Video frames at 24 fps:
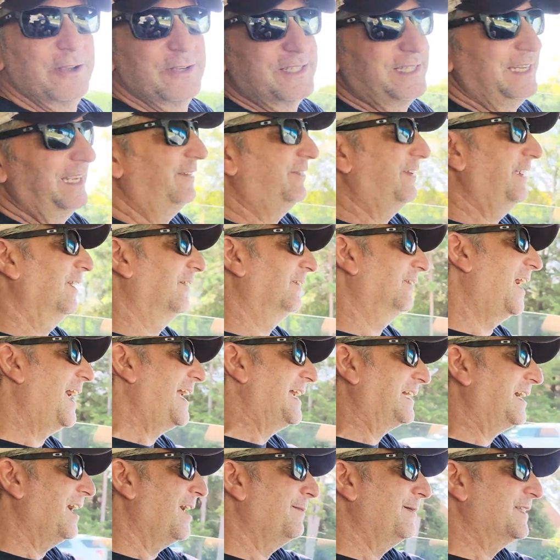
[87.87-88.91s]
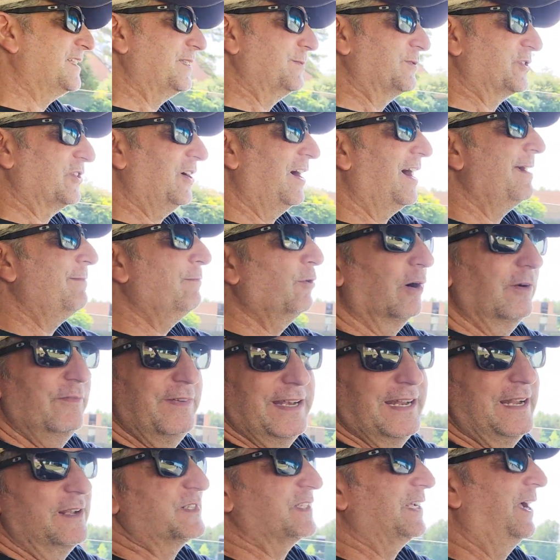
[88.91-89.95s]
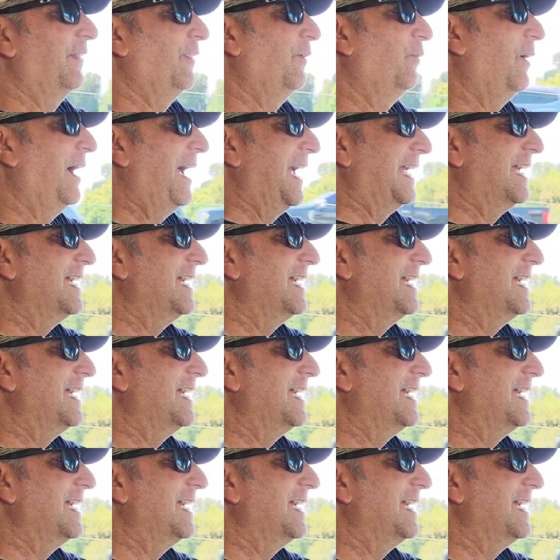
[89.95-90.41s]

Steve here. Like, comment, subscribe. More videos on the way.